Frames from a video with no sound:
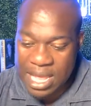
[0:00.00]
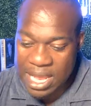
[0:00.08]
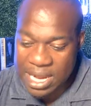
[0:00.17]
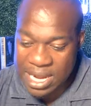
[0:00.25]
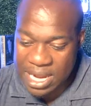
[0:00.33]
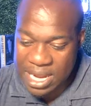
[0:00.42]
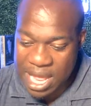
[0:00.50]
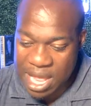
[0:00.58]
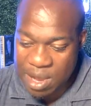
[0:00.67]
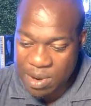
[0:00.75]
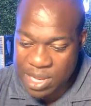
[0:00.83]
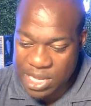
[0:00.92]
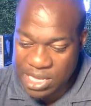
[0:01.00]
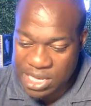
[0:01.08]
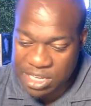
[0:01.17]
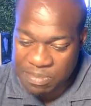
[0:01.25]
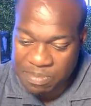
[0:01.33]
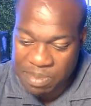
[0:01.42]
and then now is
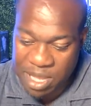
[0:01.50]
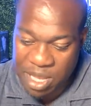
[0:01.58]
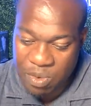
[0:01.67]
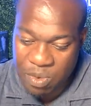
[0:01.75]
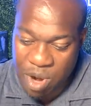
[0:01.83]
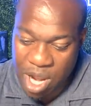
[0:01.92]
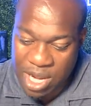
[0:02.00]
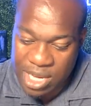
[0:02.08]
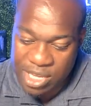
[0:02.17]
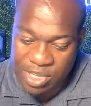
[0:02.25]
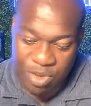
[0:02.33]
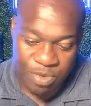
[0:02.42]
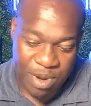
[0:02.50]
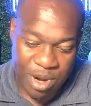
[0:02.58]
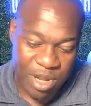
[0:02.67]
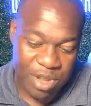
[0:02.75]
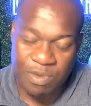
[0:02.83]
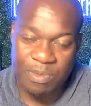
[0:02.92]
this big ruckus you
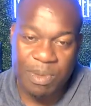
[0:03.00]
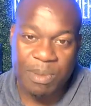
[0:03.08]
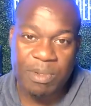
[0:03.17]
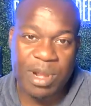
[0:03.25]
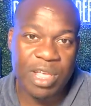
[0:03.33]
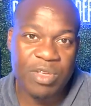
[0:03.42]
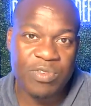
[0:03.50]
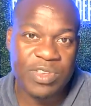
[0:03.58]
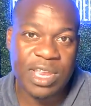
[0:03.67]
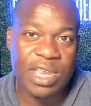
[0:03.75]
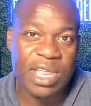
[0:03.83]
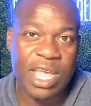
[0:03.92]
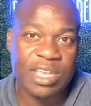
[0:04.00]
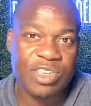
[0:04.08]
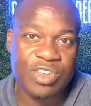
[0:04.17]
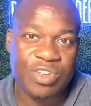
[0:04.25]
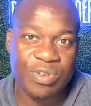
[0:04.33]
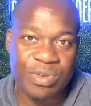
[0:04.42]
barely remember that you said yes
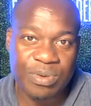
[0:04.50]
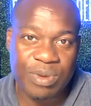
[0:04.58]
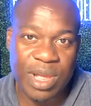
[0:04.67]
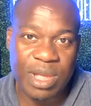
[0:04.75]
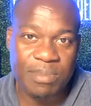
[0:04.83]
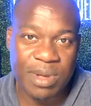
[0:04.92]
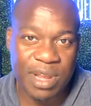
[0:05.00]
to, right?